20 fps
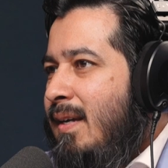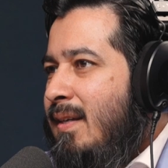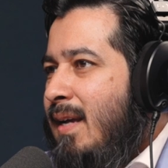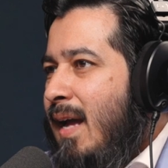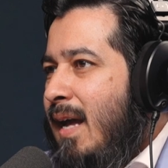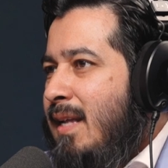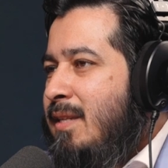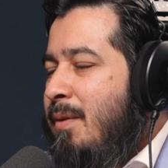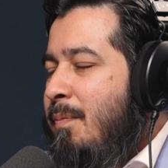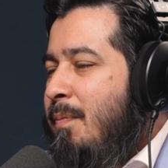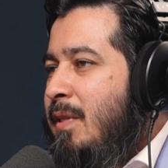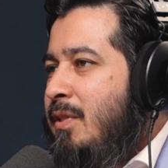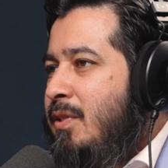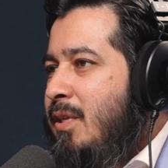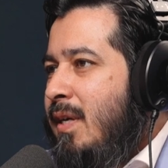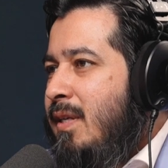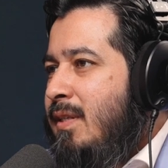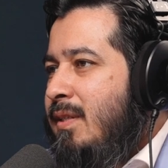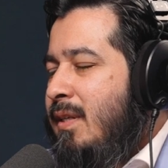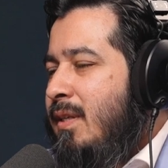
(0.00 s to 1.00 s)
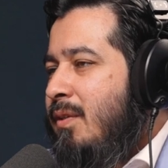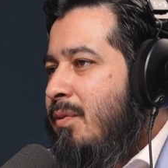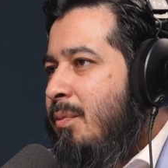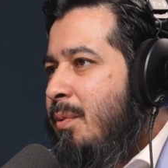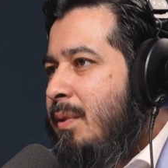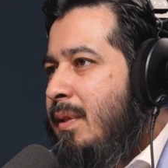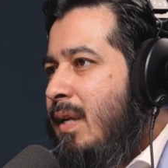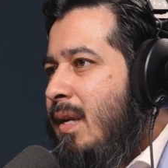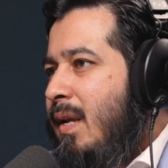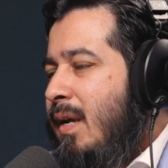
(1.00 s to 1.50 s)
Has it been changing
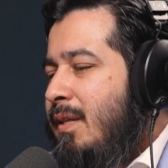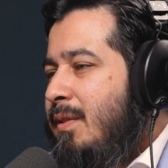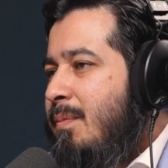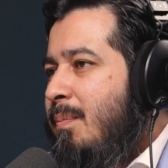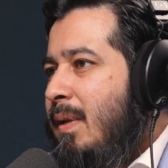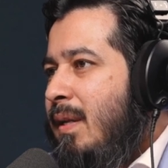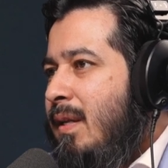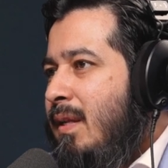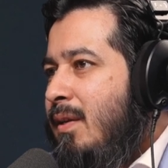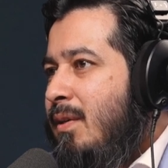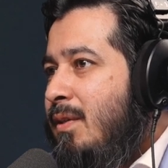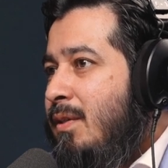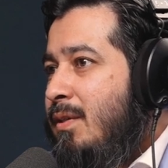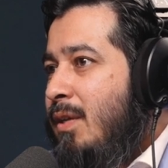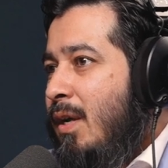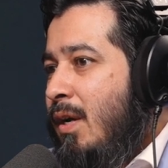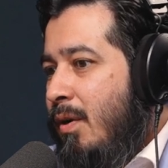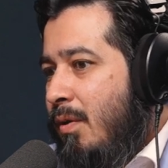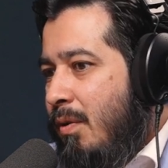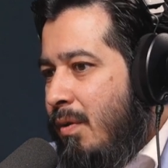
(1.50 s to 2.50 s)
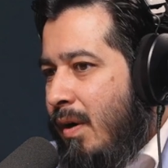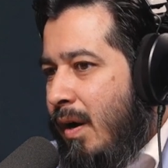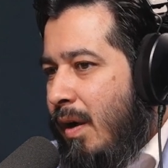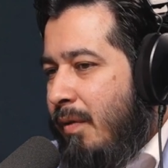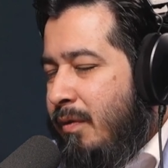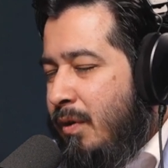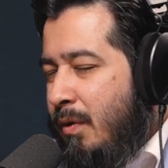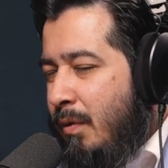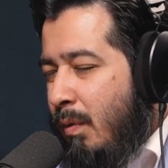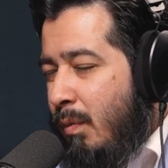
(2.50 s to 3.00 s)
over the last many years, or
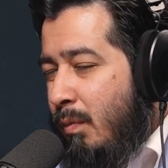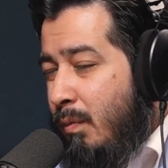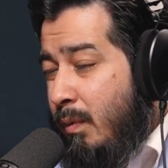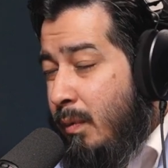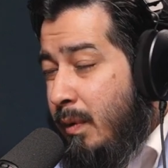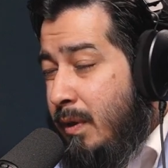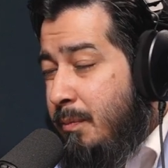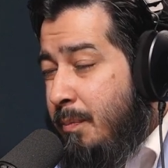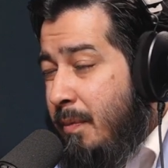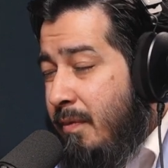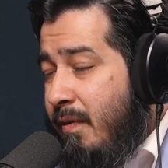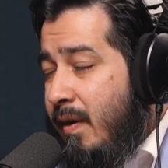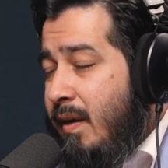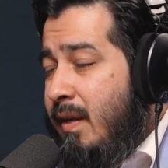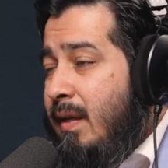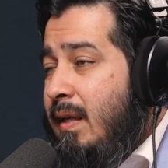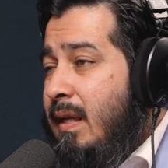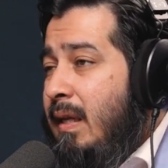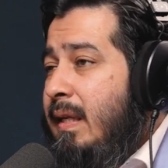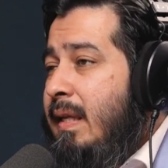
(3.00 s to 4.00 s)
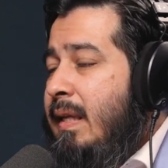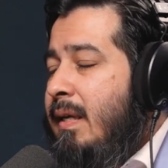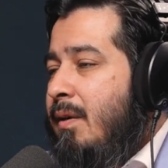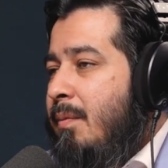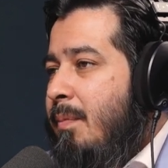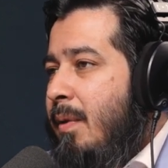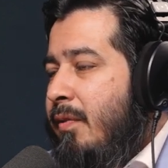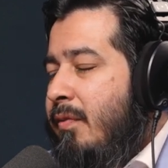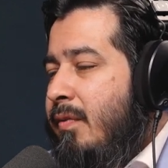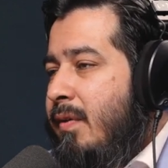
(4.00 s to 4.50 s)
have you always be very clear
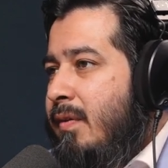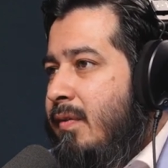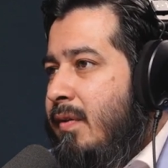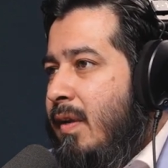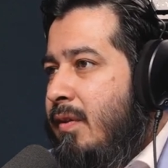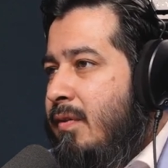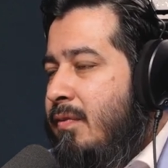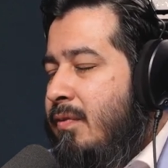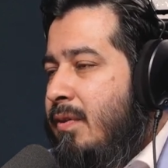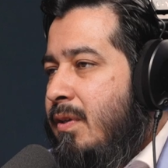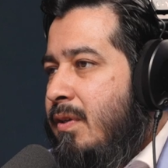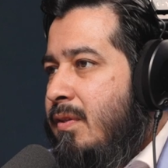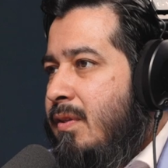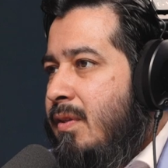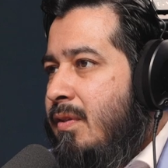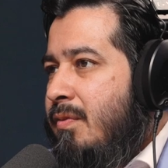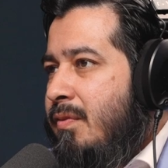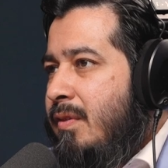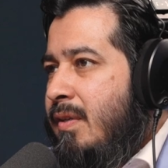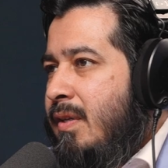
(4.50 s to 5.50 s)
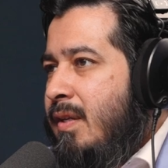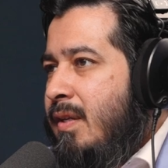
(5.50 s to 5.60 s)
about success for yourself?